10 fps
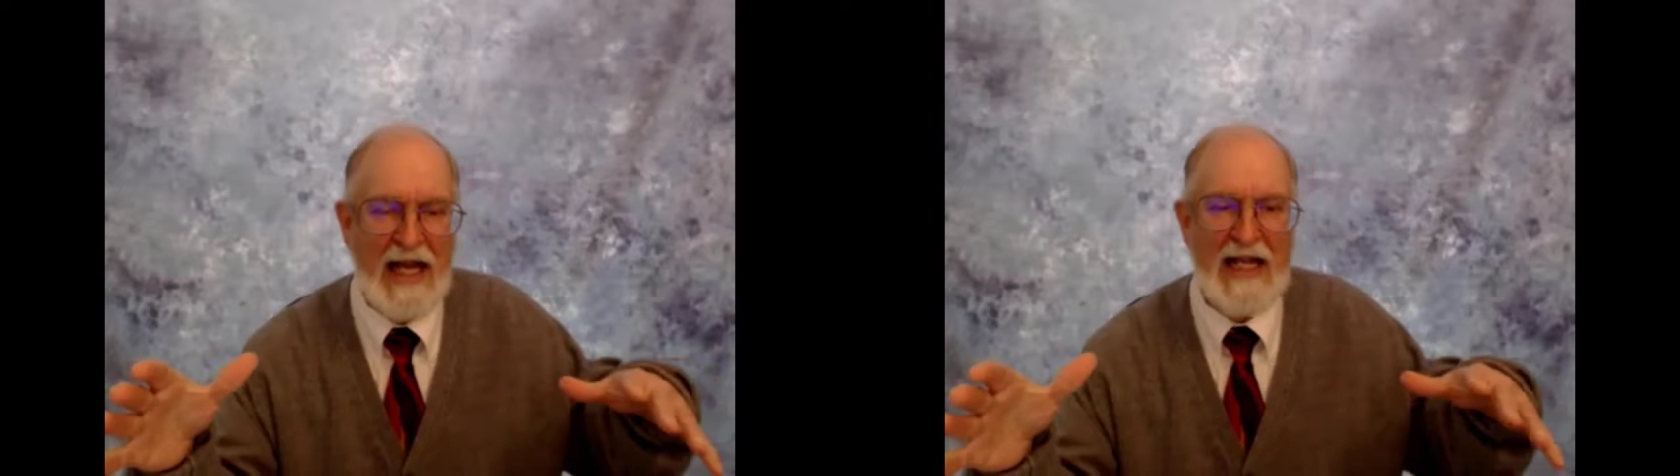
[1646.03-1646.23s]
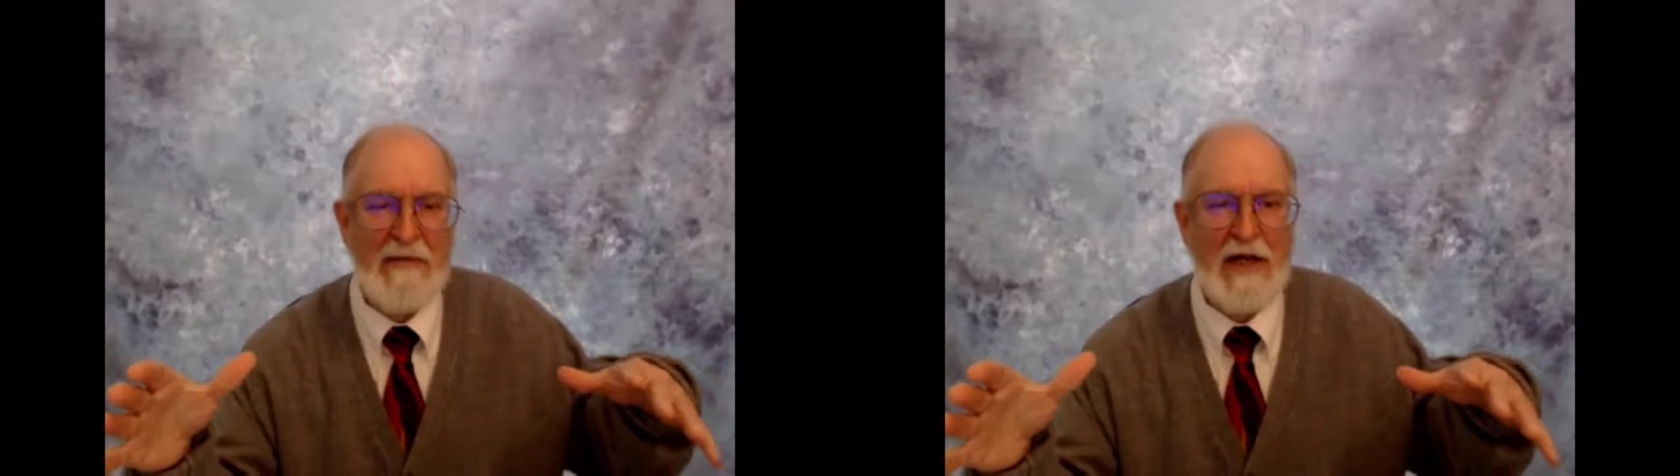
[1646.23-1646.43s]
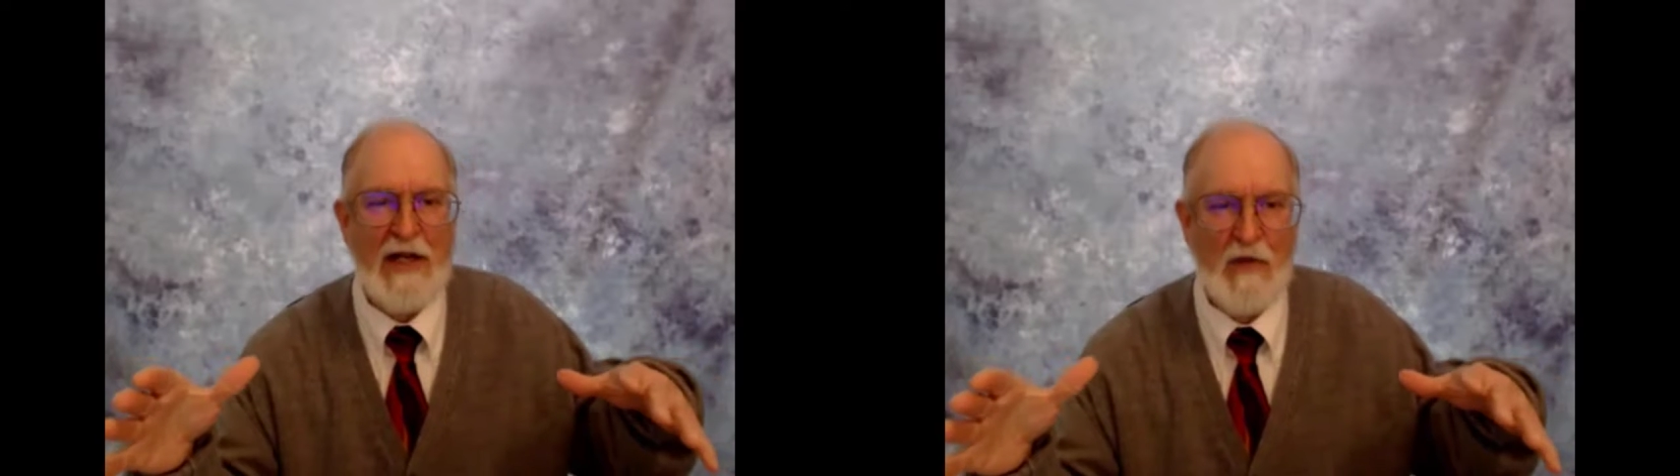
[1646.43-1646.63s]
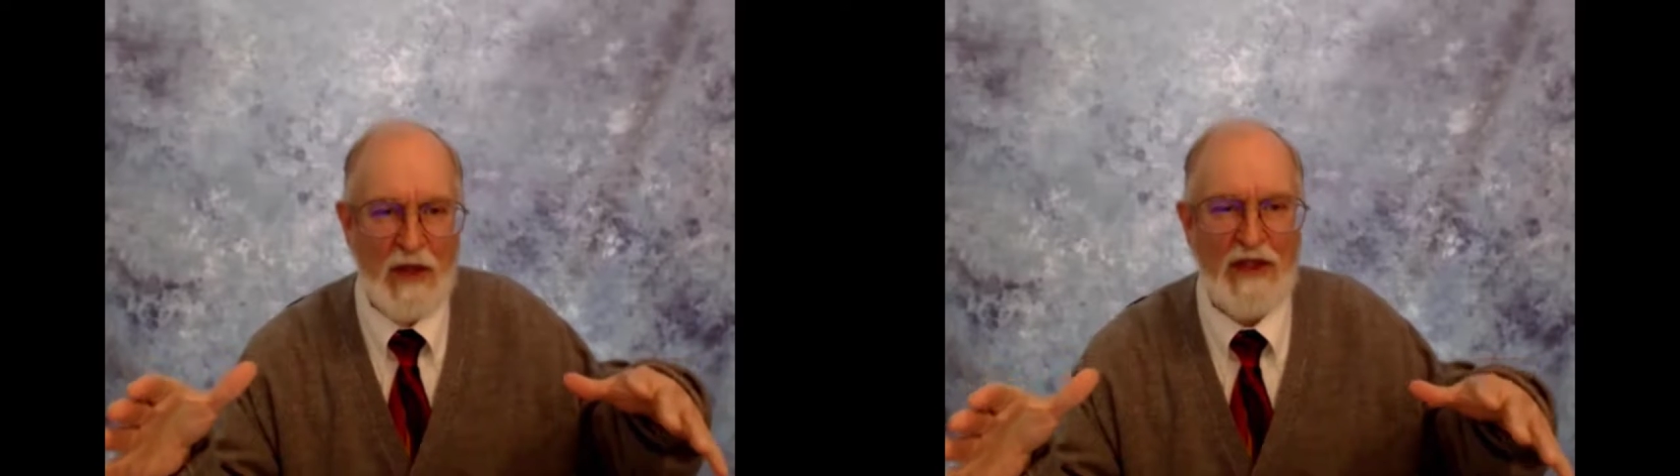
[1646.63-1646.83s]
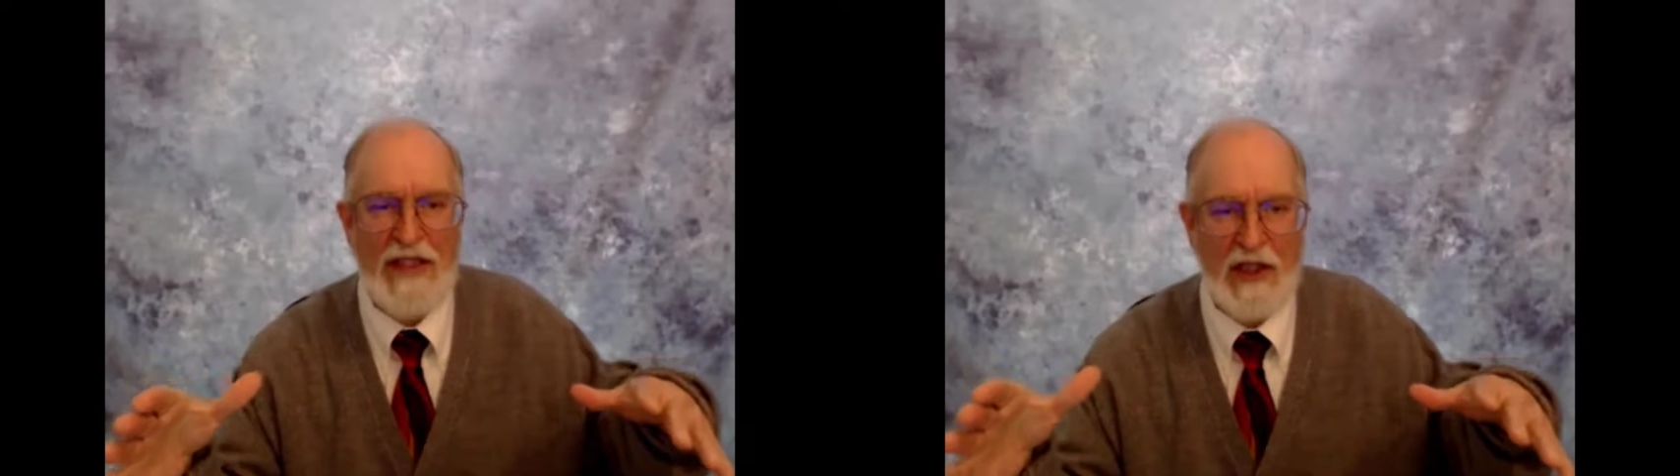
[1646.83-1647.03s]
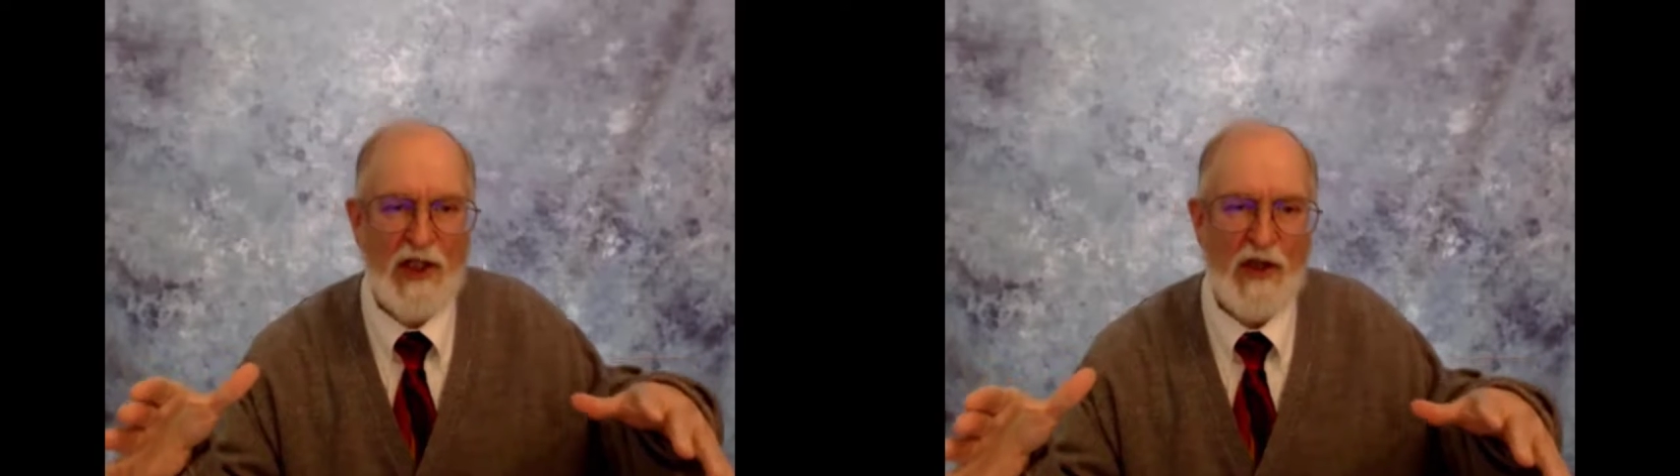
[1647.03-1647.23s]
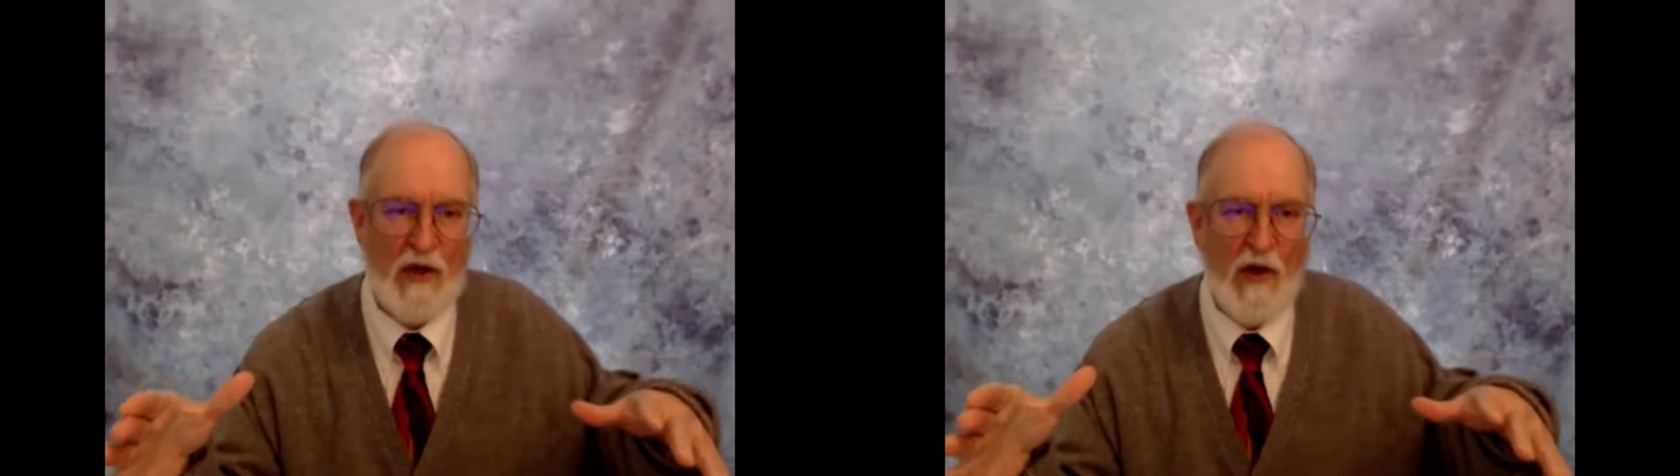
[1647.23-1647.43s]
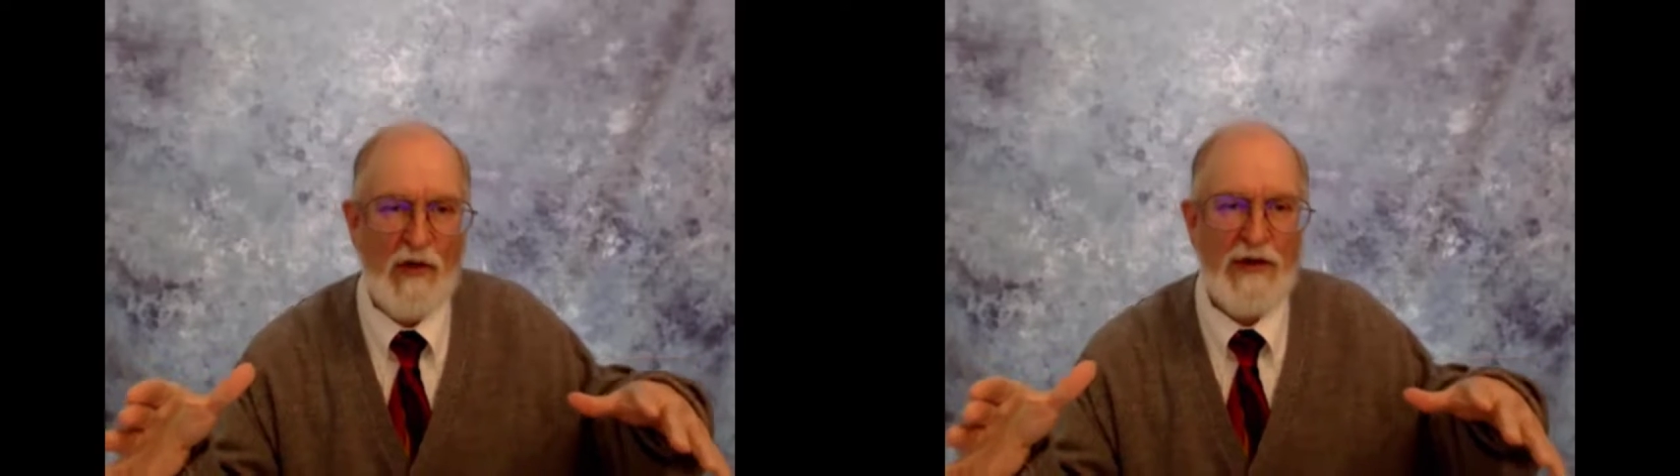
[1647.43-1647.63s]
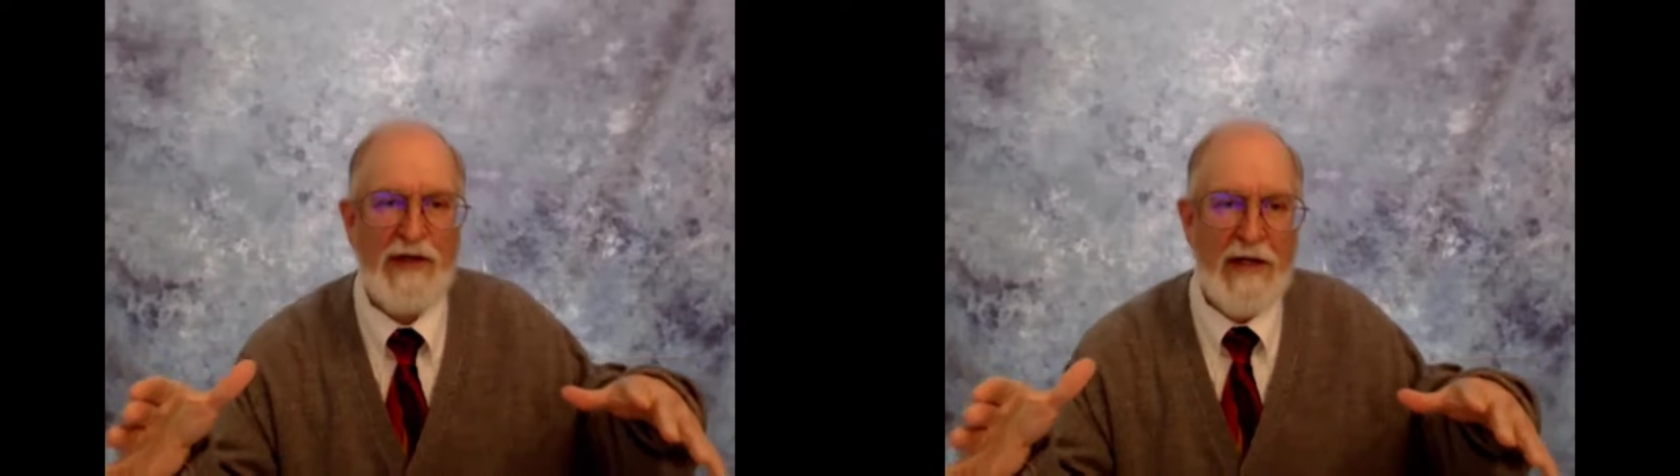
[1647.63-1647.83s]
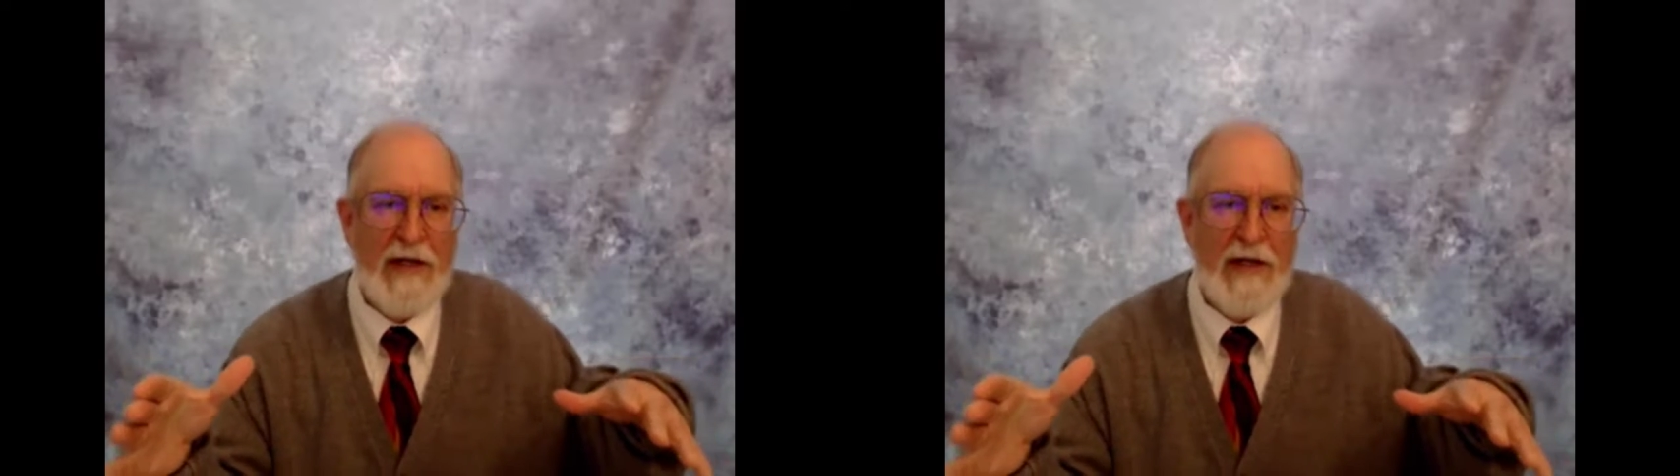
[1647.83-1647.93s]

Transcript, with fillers: anybody really controls.